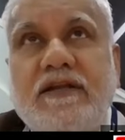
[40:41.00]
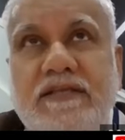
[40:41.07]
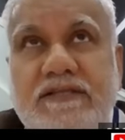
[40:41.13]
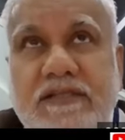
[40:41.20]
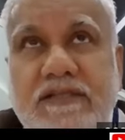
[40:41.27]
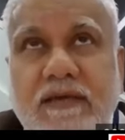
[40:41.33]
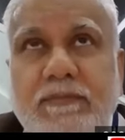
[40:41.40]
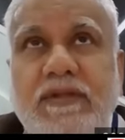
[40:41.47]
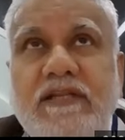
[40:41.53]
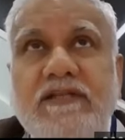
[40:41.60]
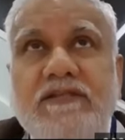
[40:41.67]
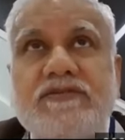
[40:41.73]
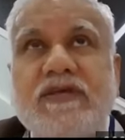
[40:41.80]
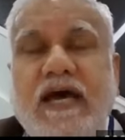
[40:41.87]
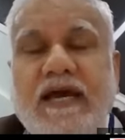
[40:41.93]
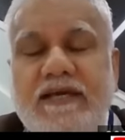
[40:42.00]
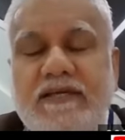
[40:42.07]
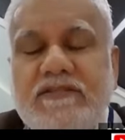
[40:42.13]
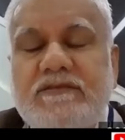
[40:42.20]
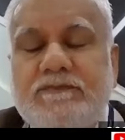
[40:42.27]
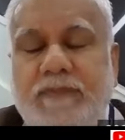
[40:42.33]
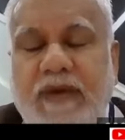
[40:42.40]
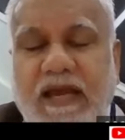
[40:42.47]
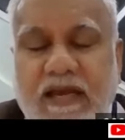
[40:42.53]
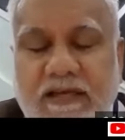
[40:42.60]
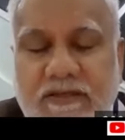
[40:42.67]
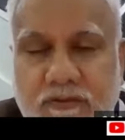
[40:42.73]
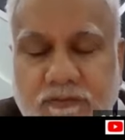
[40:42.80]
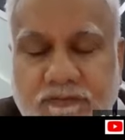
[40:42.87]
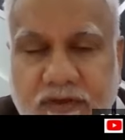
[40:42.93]
reasonable size
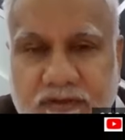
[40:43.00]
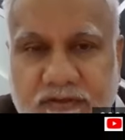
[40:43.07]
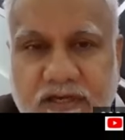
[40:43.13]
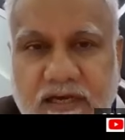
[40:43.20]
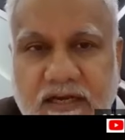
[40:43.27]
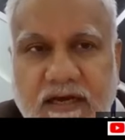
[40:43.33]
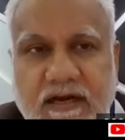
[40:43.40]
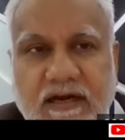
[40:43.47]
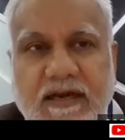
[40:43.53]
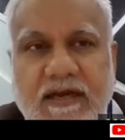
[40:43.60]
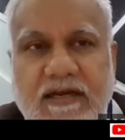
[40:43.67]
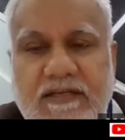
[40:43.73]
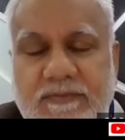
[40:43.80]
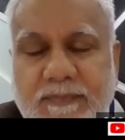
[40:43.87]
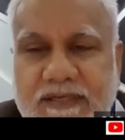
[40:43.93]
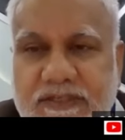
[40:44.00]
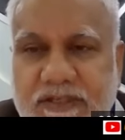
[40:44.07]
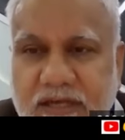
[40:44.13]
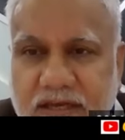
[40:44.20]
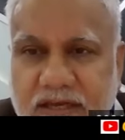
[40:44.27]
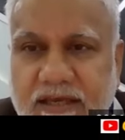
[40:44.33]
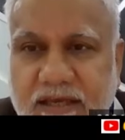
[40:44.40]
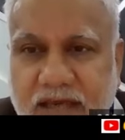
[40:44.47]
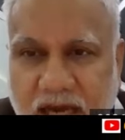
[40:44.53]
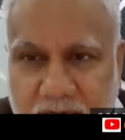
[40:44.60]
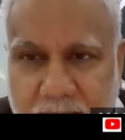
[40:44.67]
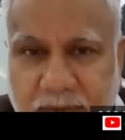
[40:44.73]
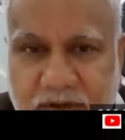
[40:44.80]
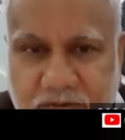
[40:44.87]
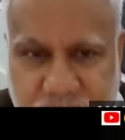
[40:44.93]
paraesophageal hernia, especially in a
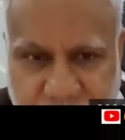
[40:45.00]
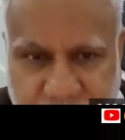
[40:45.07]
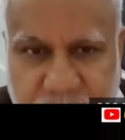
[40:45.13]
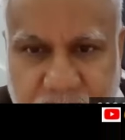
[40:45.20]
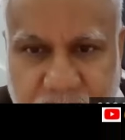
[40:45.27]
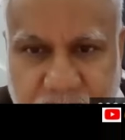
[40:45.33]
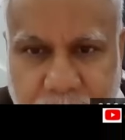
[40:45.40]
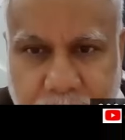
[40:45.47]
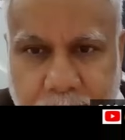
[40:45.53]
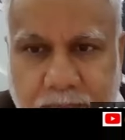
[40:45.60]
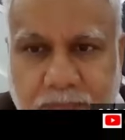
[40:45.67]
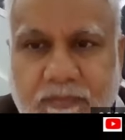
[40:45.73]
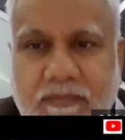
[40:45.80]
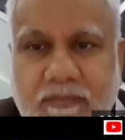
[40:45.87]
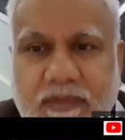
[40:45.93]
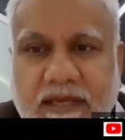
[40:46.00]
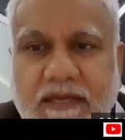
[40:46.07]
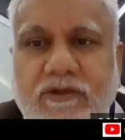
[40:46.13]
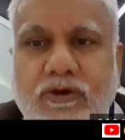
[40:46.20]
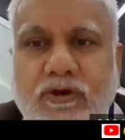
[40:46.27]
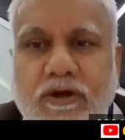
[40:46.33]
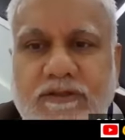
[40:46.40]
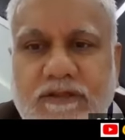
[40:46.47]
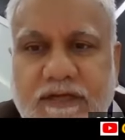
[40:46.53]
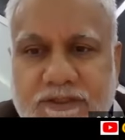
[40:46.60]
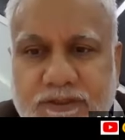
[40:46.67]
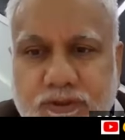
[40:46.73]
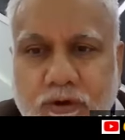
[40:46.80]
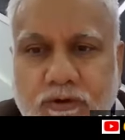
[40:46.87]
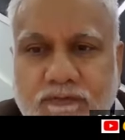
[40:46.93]
young patient, then your
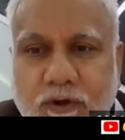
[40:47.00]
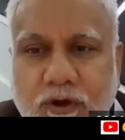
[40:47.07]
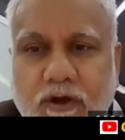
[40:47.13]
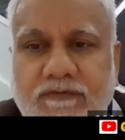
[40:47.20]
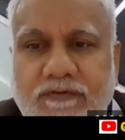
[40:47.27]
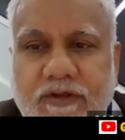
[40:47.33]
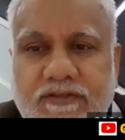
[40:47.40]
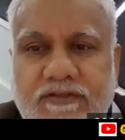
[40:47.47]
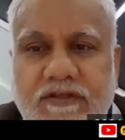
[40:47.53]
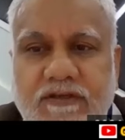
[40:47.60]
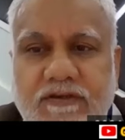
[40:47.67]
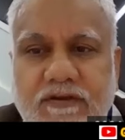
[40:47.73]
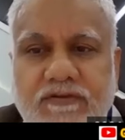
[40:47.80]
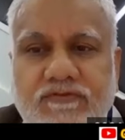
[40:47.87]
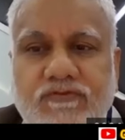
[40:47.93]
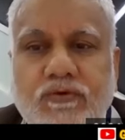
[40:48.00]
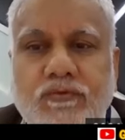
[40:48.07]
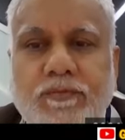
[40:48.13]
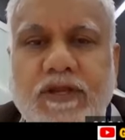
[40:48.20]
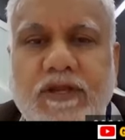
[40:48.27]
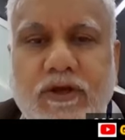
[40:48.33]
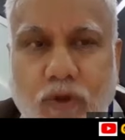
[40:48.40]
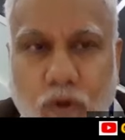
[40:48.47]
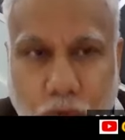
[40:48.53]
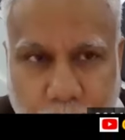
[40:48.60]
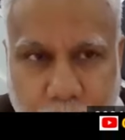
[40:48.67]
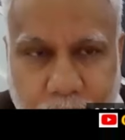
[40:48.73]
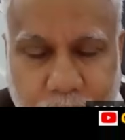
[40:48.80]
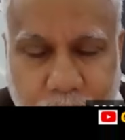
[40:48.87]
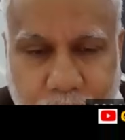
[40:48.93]
threshold for offering surgery should be
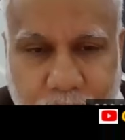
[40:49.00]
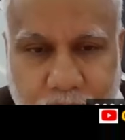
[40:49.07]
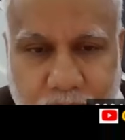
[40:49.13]
low.